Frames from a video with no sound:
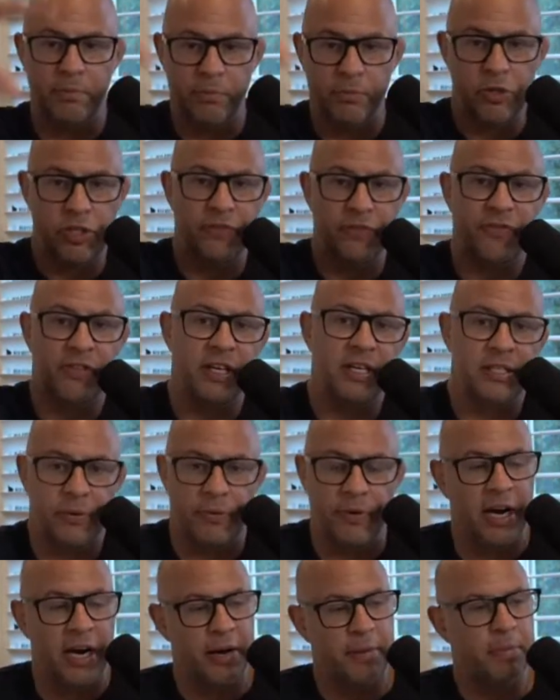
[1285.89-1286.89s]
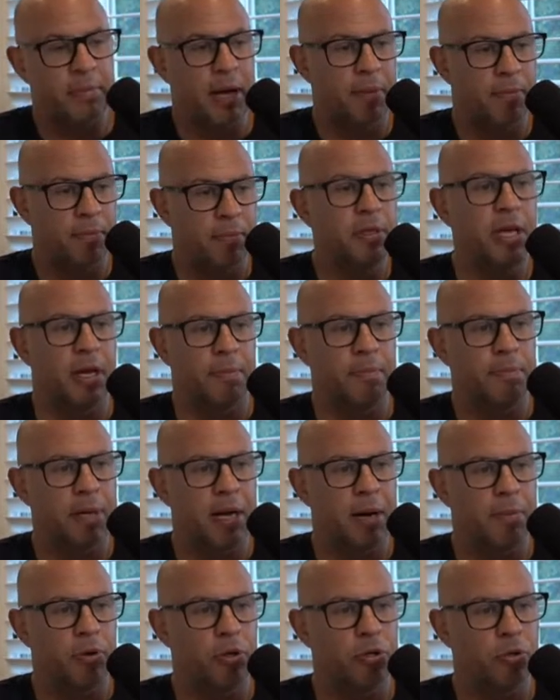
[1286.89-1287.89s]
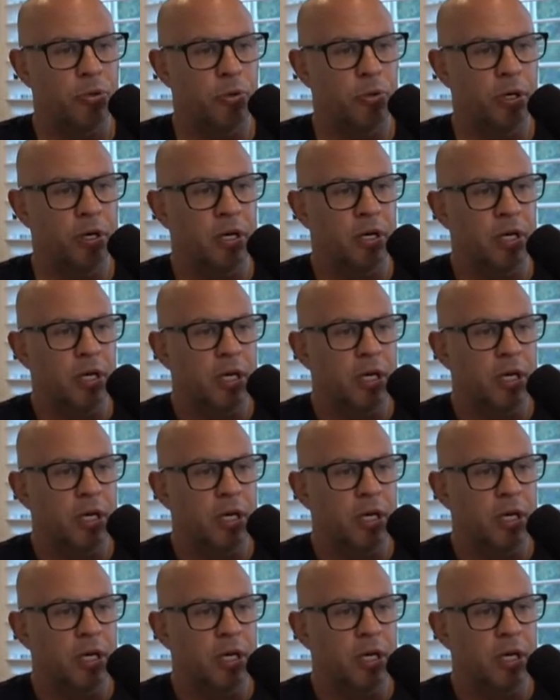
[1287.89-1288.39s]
shift things around and be able to do it.